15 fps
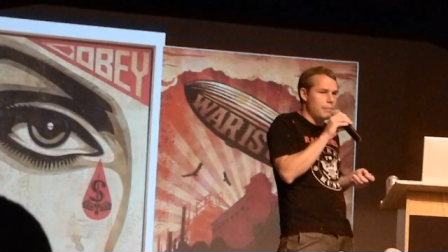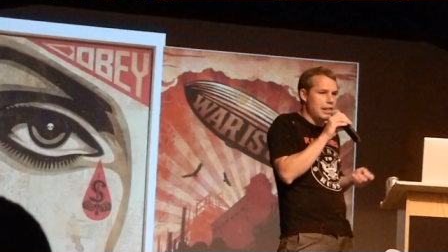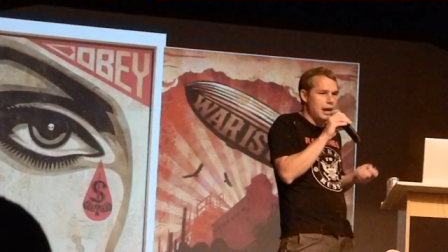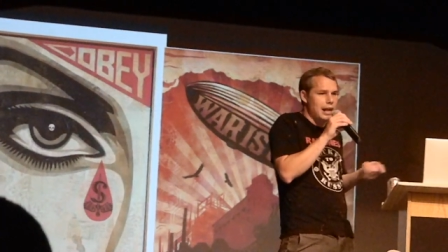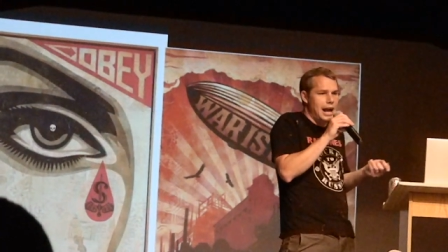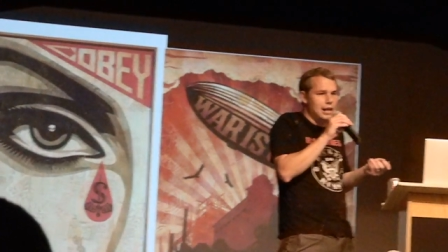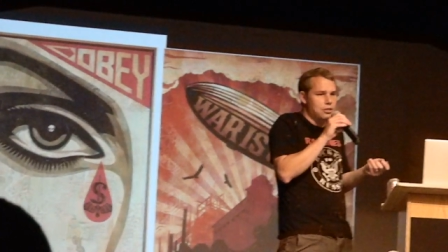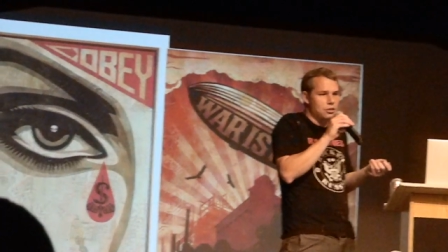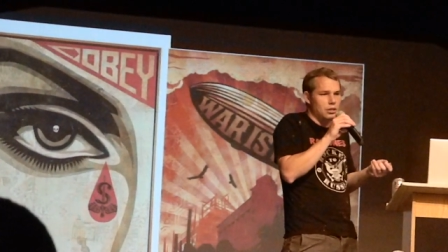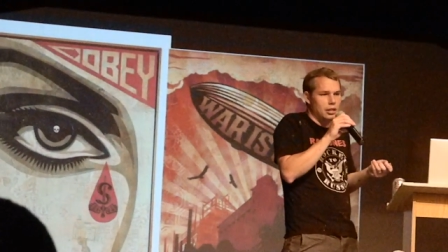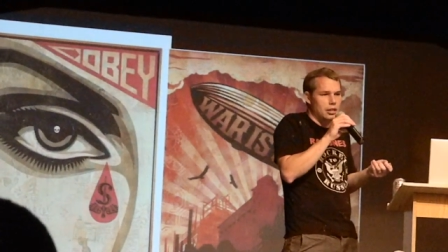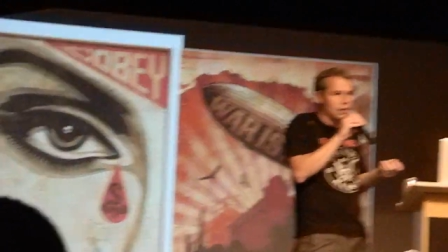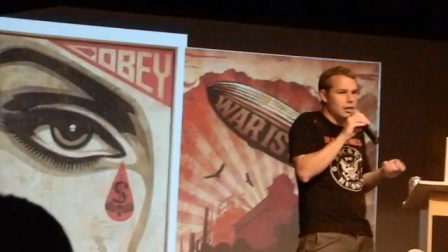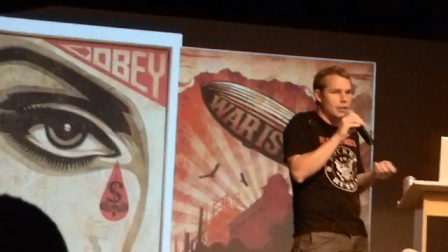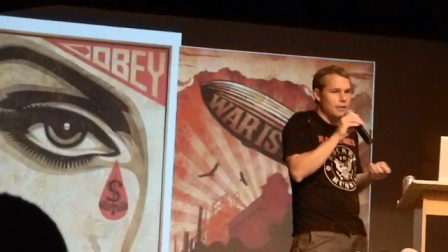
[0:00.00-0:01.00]
But that
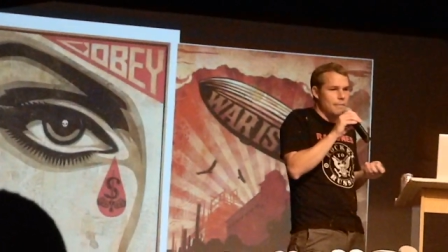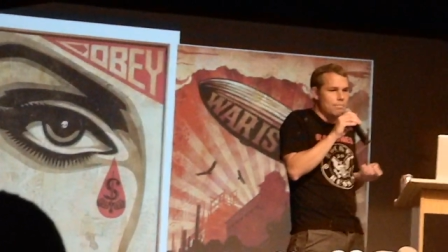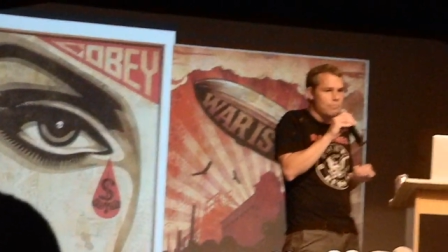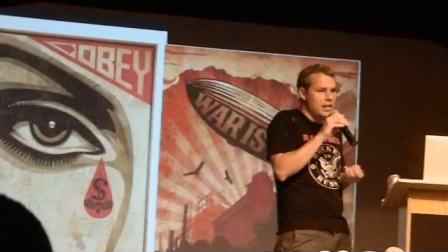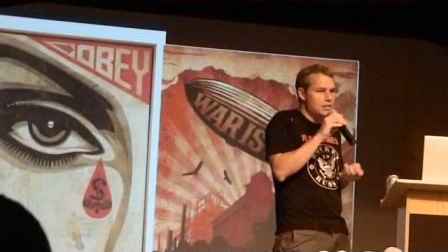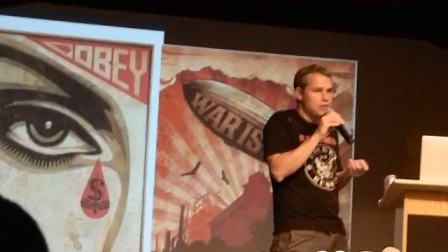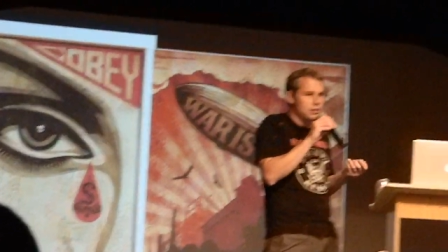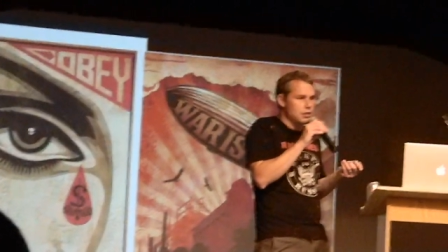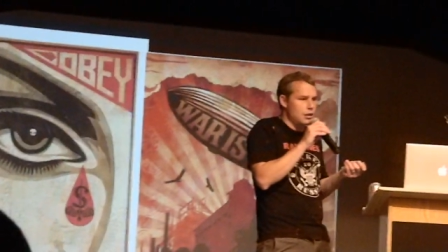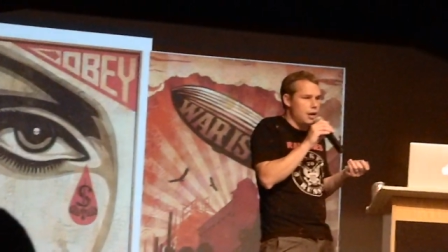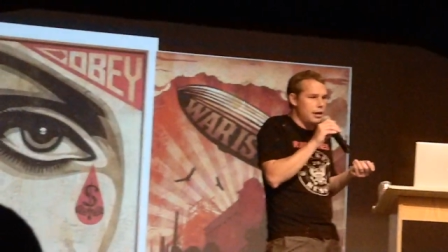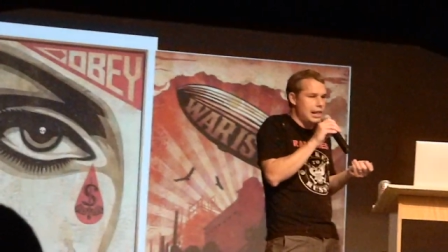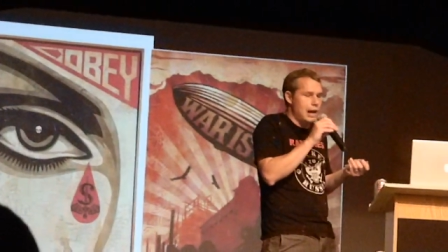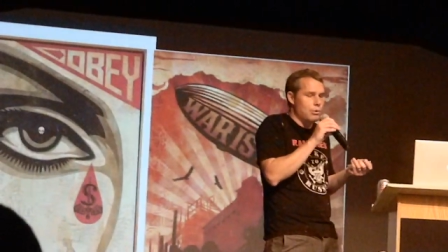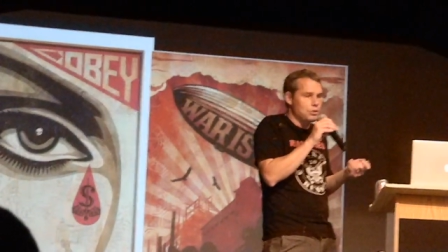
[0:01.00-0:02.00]
actually,
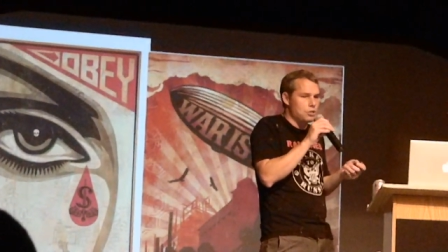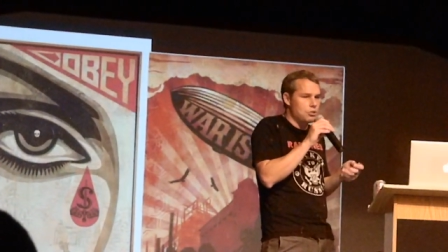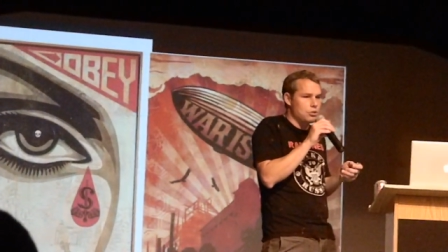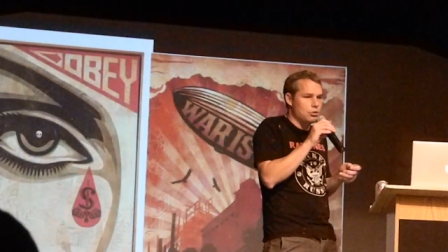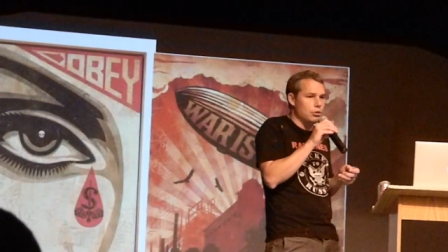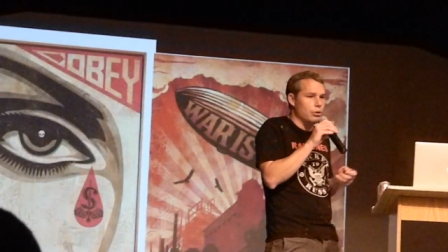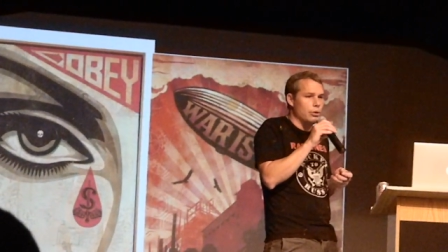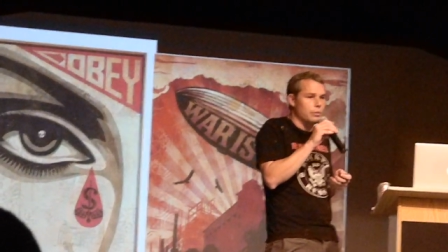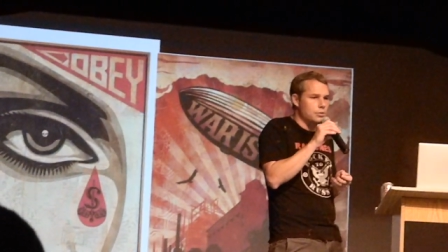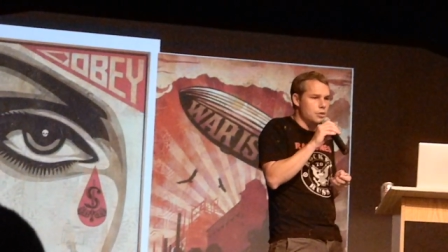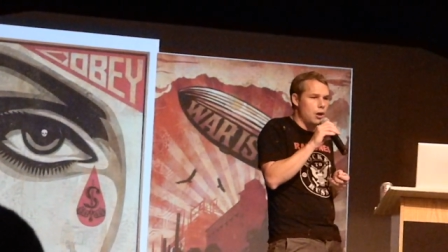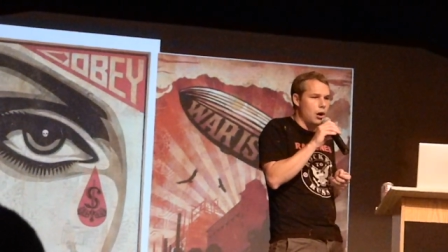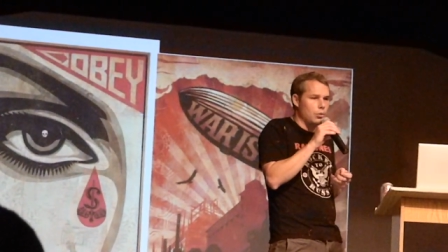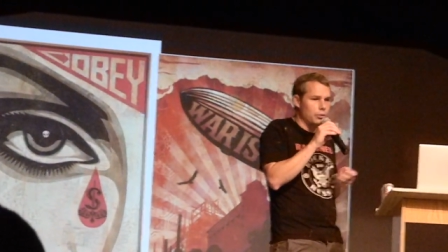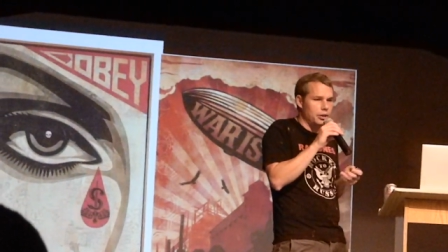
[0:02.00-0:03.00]
none of that was true. It was
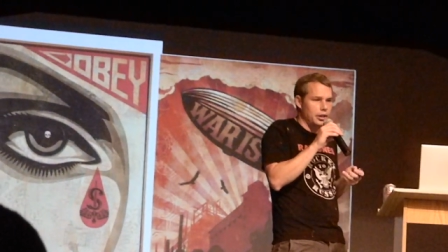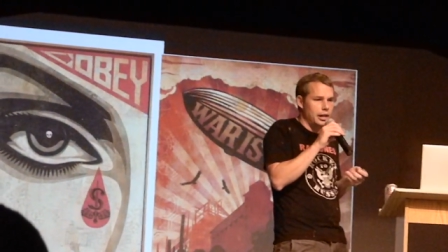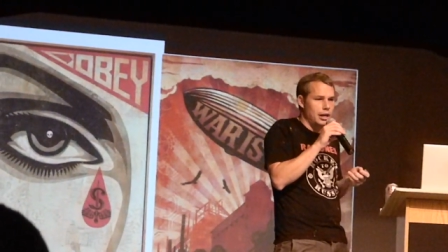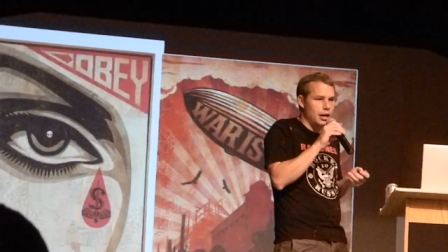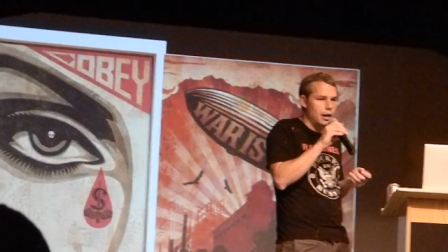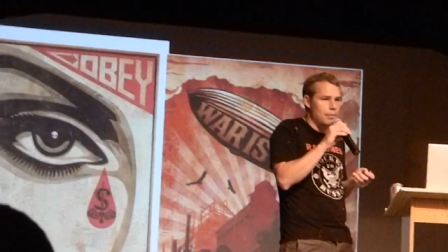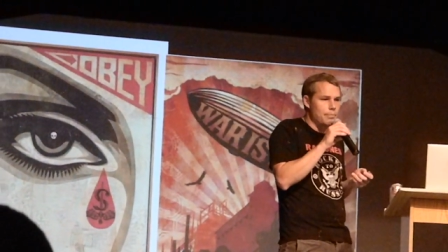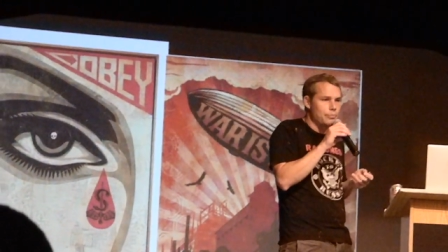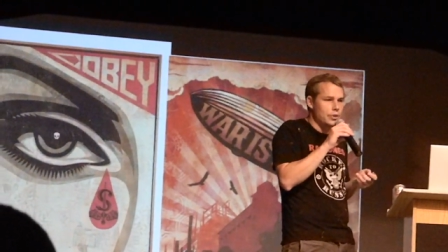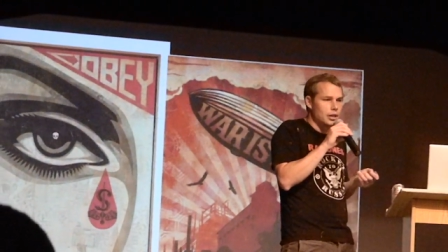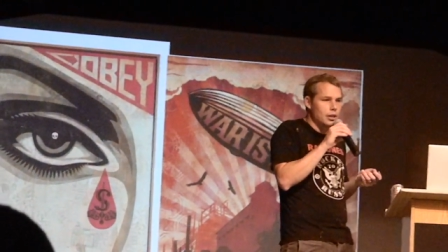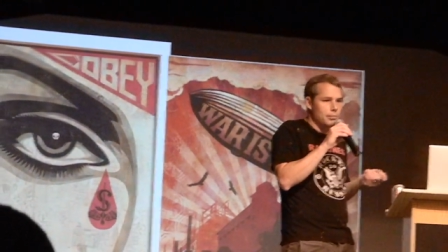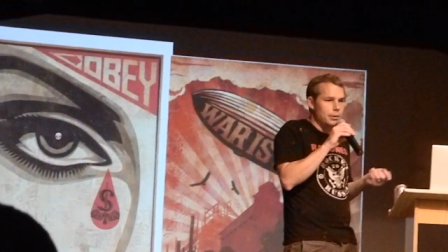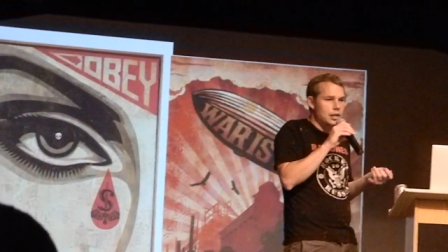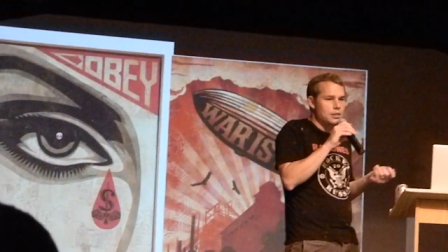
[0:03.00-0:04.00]
all really
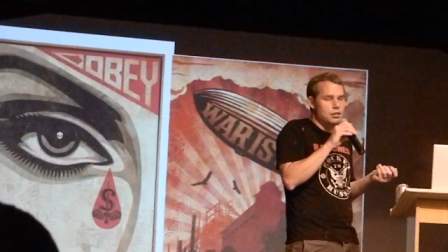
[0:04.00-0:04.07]
because